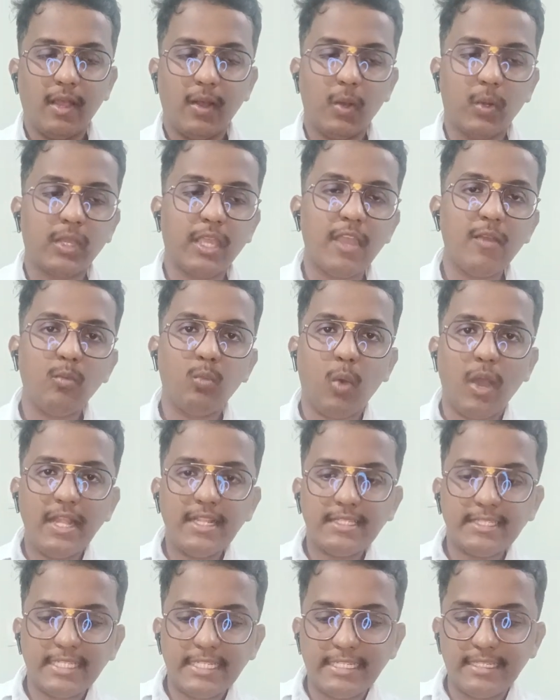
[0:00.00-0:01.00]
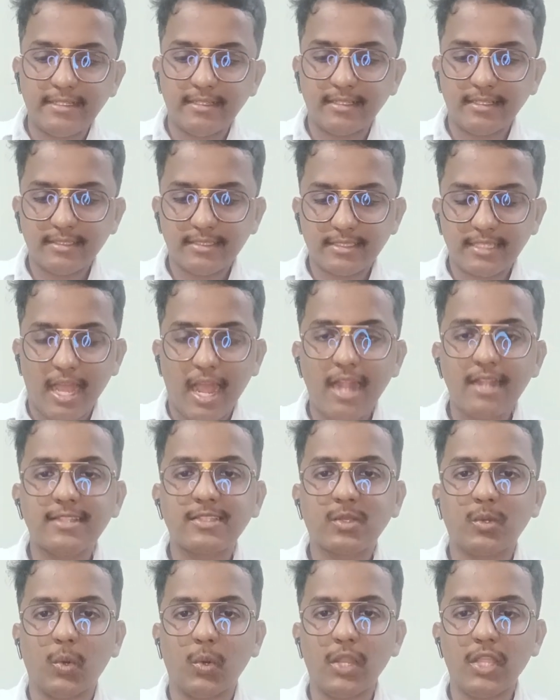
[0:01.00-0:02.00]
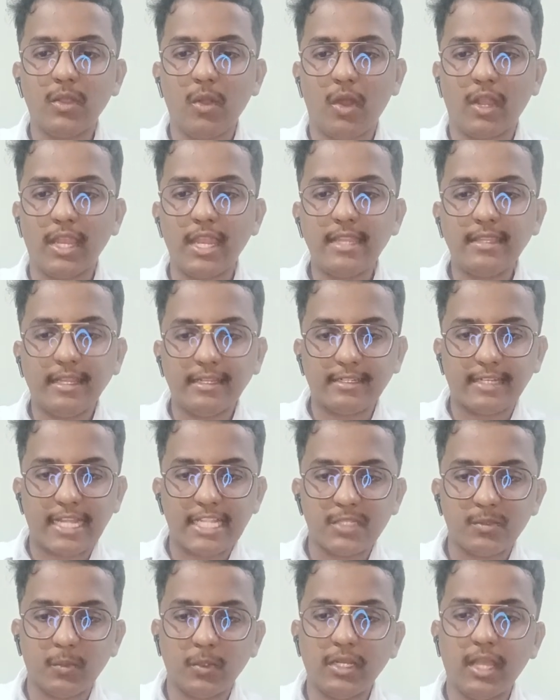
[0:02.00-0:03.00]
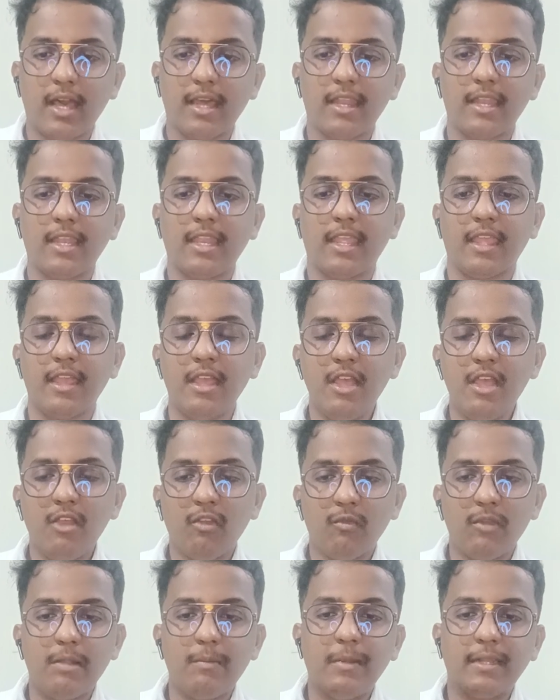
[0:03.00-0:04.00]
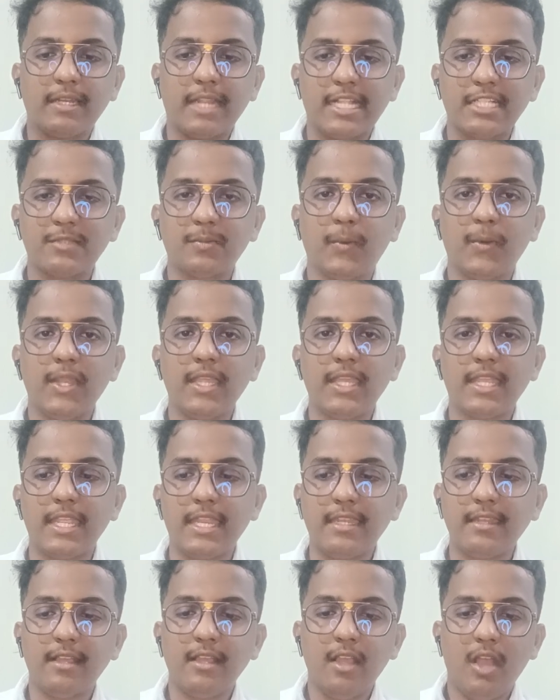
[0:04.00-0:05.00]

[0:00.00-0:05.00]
Okay, once it starts coding on it, the transport RNA will be transporting it